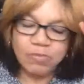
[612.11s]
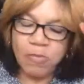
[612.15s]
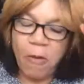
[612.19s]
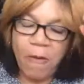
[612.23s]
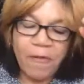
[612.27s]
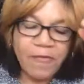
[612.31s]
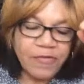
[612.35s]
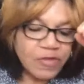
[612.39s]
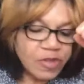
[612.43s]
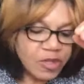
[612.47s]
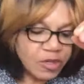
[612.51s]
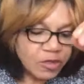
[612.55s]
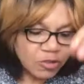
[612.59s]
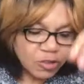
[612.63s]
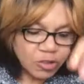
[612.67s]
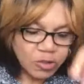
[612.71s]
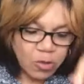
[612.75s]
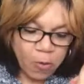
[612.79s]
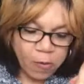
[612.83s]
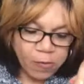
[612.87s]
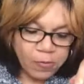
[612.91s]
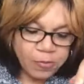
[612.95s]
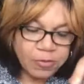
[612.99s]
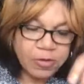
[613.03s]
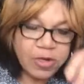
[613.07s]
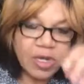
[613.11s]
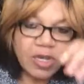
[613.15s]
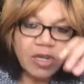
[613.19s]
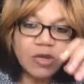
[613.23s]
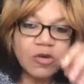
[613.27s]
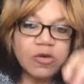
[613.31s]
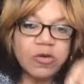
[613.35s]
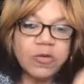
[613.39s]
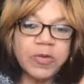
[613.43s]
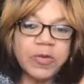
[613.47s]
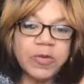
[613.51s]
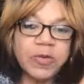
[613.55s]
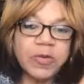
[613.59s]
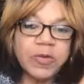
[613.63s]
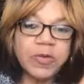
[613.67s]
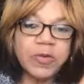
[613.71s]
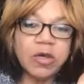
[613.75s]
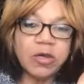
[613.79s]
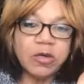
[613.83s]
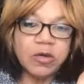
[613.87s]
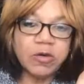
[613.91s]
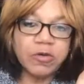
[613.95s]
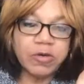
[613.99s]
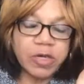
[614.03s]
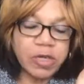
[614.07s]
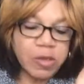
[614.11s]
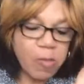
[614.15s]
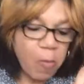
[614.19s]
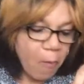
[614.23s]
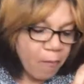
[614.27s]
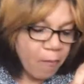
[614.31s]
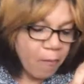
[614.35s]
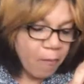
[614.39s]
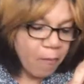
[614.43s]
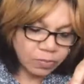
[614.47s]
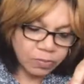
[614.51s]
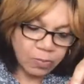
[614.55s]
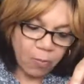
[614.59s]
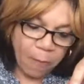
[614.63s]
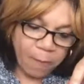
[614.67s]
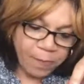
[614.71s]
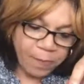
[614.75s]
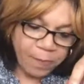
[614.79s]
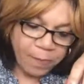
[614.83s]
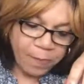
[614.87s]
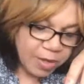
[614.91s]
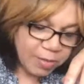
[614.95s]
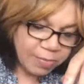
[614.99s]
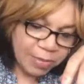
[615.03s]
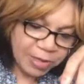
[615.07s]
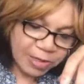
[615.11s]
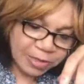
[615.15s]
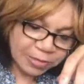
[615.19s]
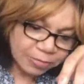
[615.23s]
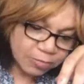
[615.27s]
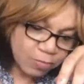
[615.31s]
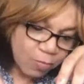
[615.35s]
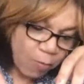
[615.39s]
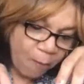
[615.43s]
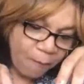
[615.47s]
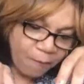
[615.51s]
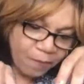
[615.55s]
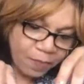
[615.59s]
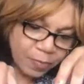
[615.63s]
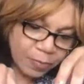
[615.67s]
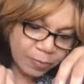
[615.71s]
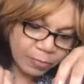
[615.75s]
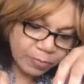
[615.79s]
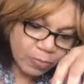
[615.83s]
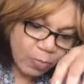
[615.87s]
it tastes so good. And you know, when you're hungry, yeah, man.